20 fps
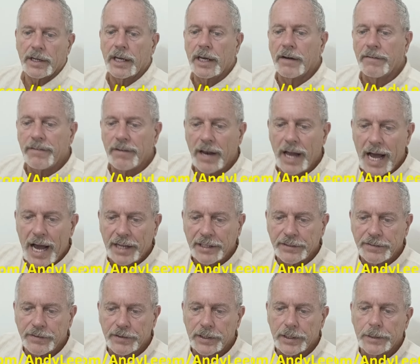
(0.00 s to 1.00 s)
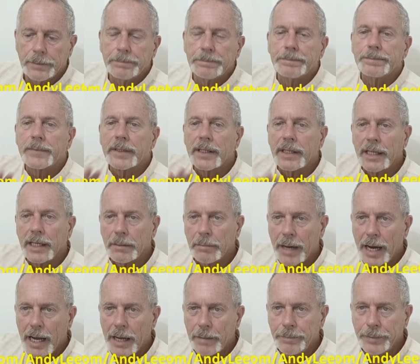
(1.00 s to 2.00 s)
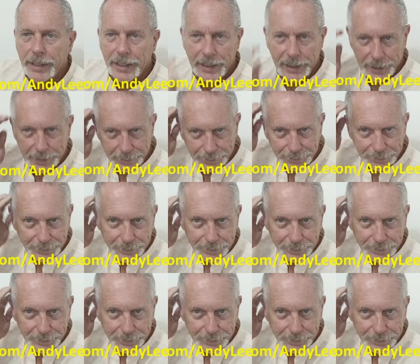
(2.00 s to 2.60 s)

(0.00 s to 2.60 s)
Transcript: And a philosopher, in my opinion,